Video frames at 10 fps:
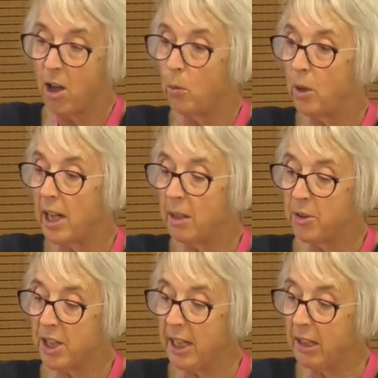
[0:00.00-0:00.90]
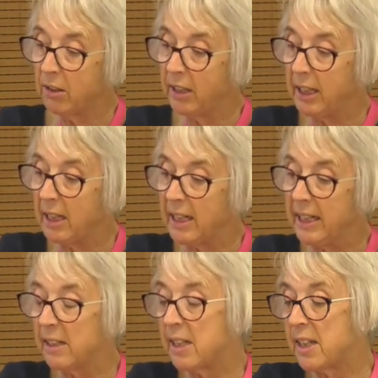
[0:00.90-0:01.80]
What I particularly
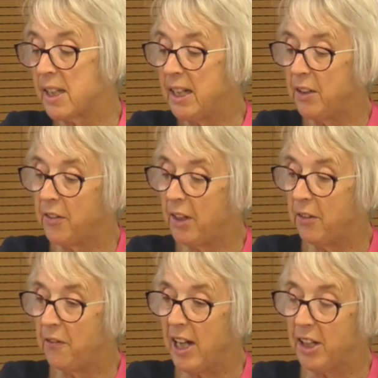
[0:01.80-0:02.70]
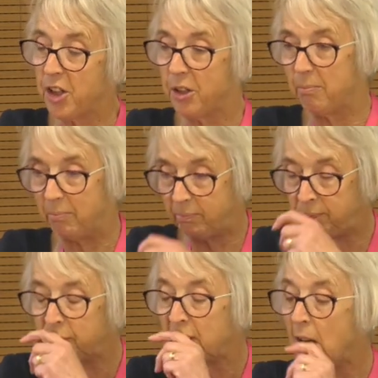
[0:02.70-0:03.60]
like as a sign of their affection
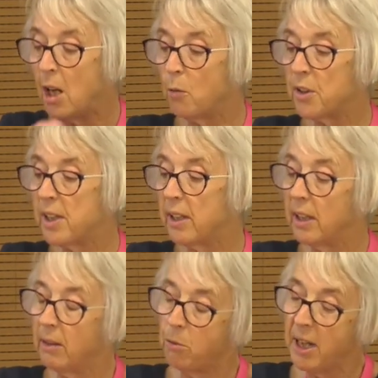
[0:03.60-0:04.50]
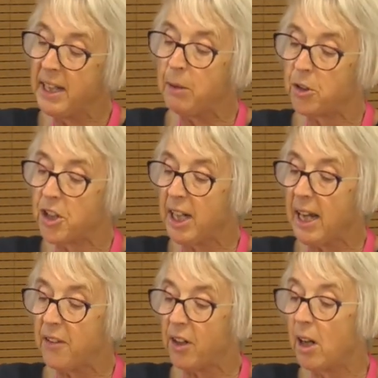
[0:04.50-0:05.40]
was that when they were
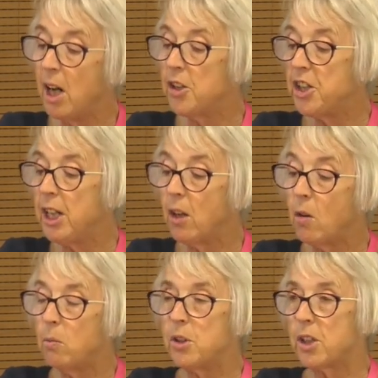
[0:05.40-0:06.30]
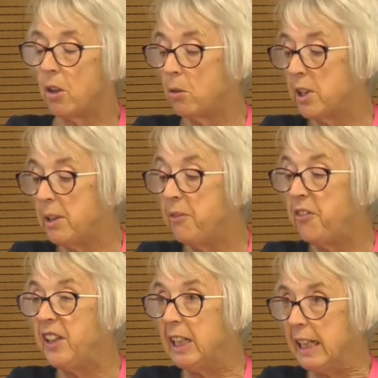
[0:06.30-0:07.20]
together, she always called him
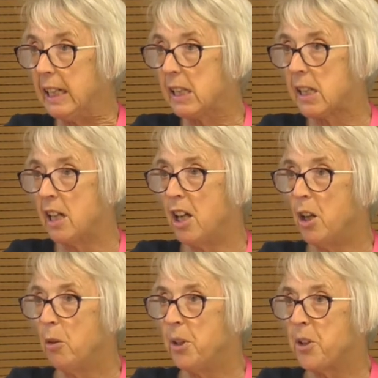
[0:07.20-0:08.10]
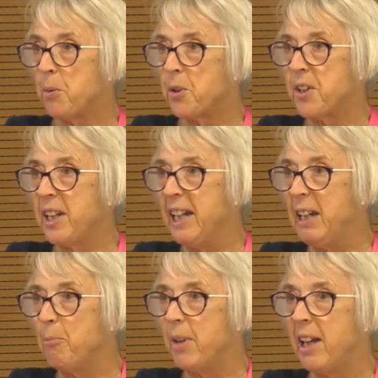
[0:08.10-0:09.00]
Felix, which was
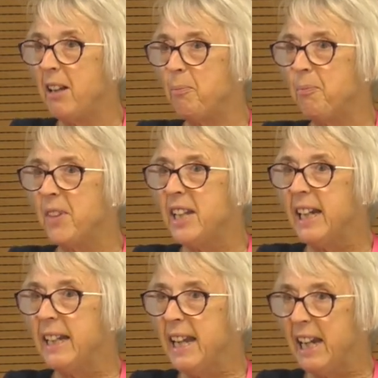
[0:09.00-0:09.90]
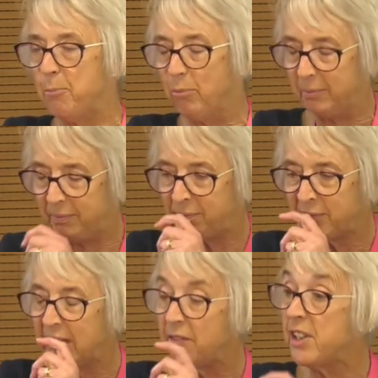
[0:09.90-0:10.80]
the nickname
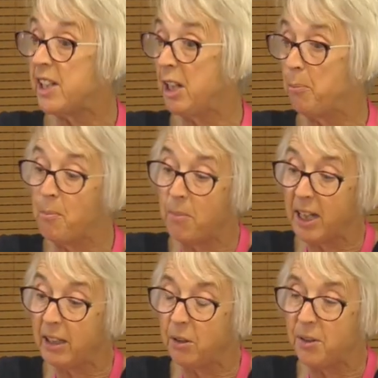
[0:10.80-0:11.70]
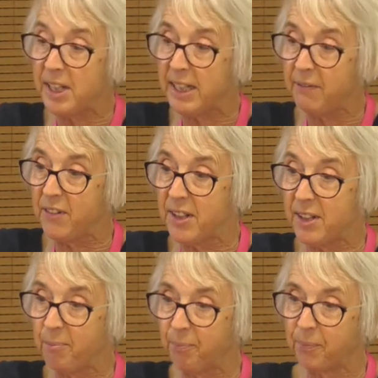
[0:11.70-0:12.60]
given to him by Lewis
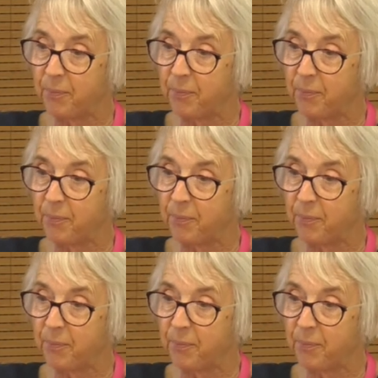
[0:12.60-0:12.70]
Stevenson.